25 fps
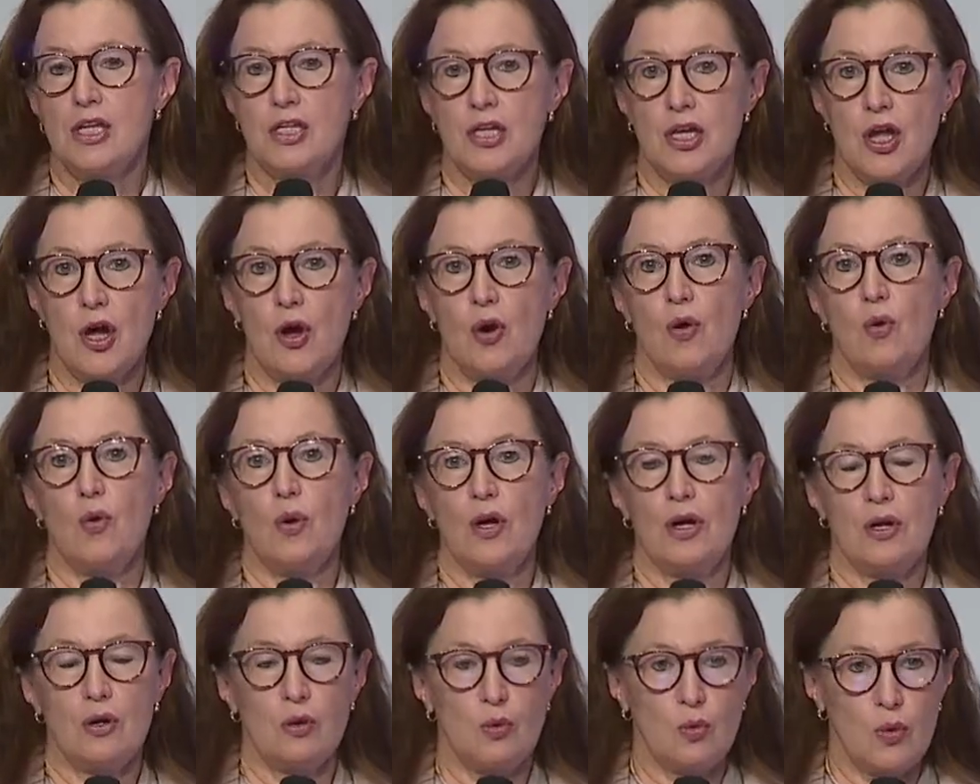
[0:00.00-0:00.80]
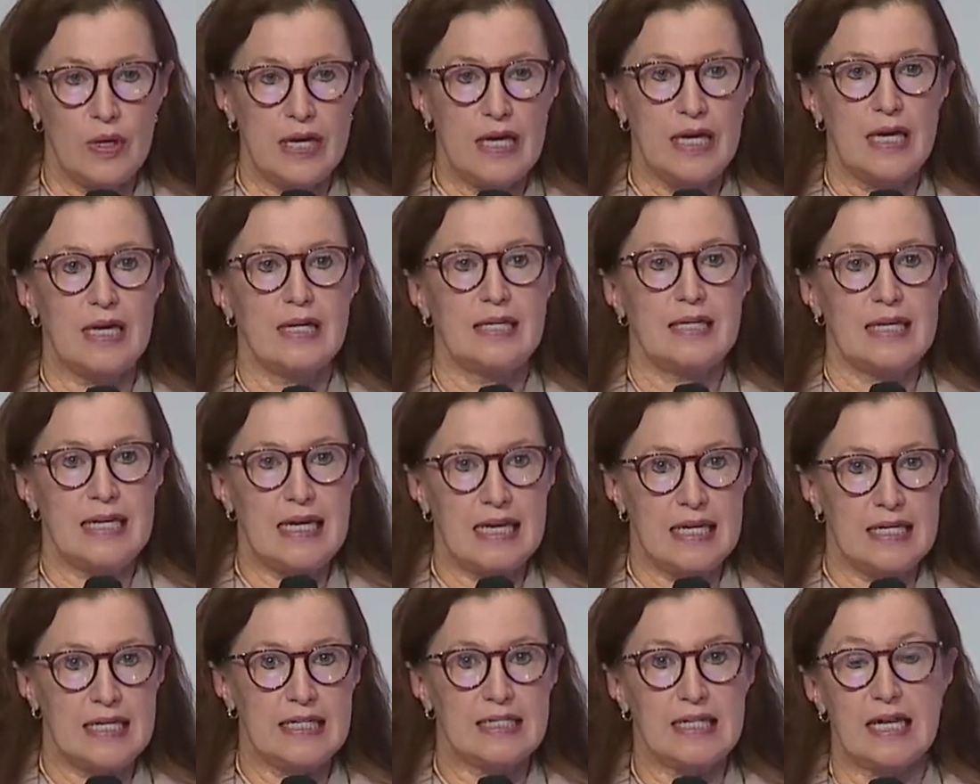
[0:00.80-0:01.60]
No, we
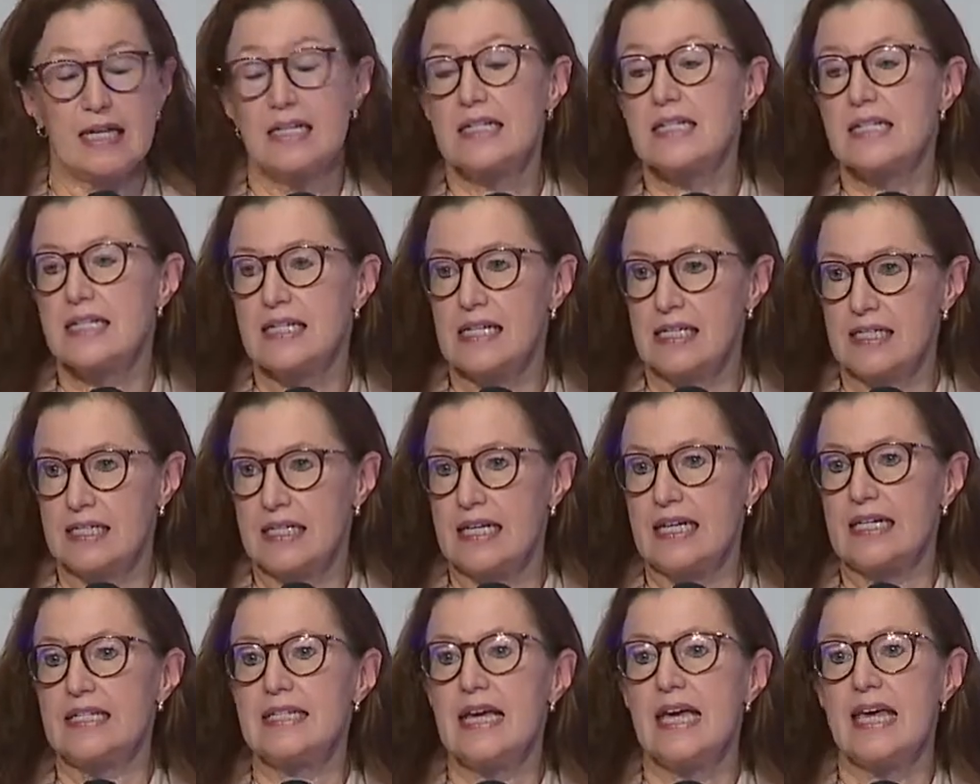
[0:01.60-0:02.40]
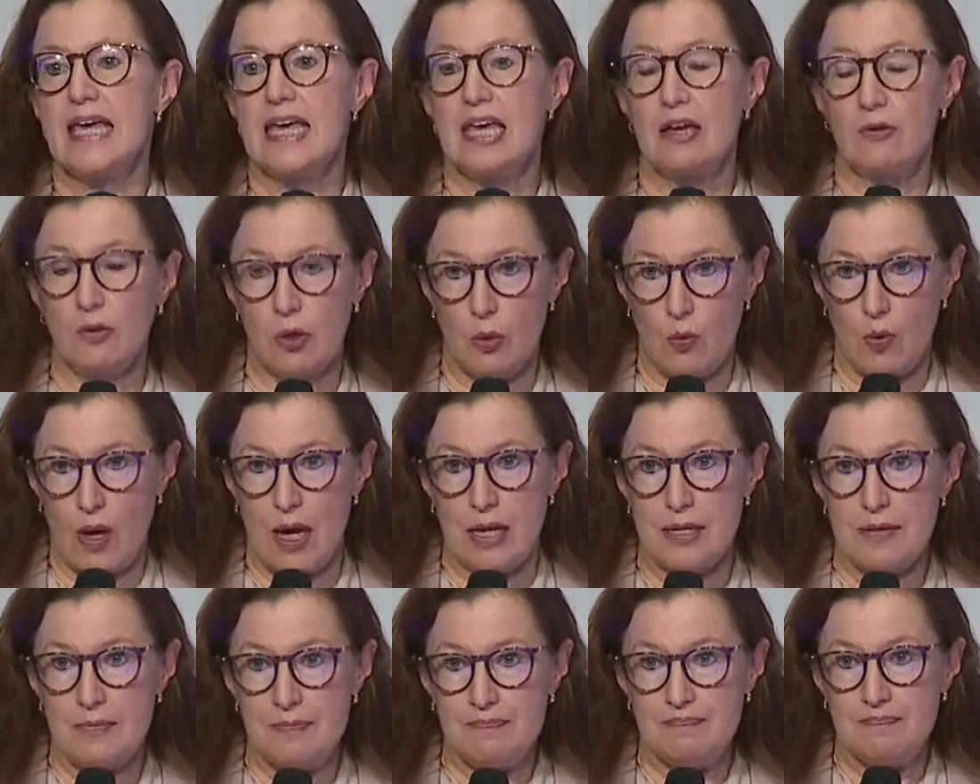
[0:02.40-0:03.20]
needed and still need
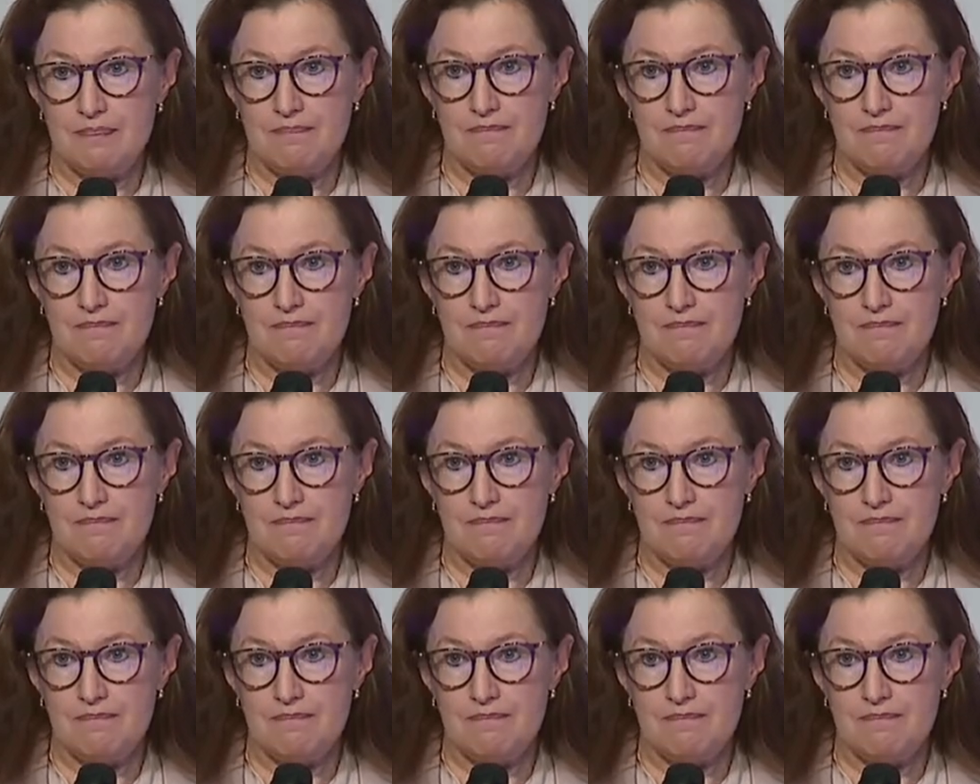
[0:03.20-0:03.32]
everyone.